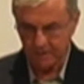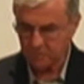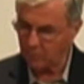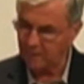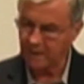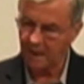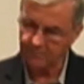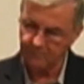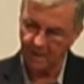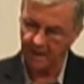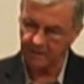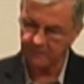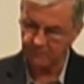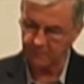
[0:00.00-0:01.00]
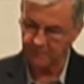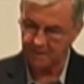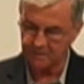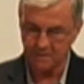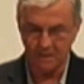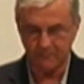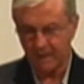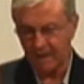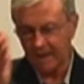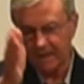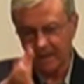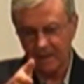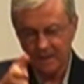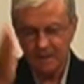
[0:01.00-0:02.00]
28 miles from this. And if I had
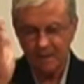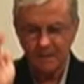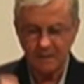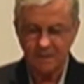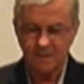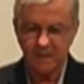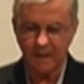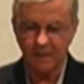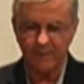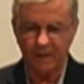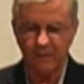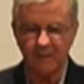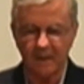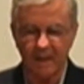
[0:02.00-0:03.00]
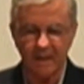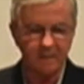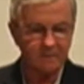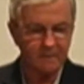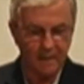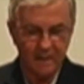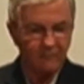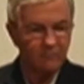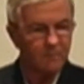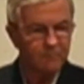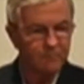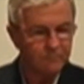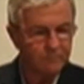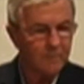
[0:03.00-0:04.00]
a shot of bearing on it, I'd have
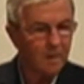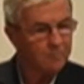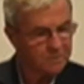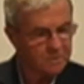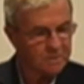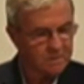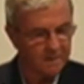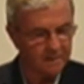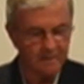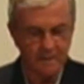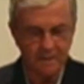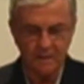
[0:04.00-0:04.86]
a position.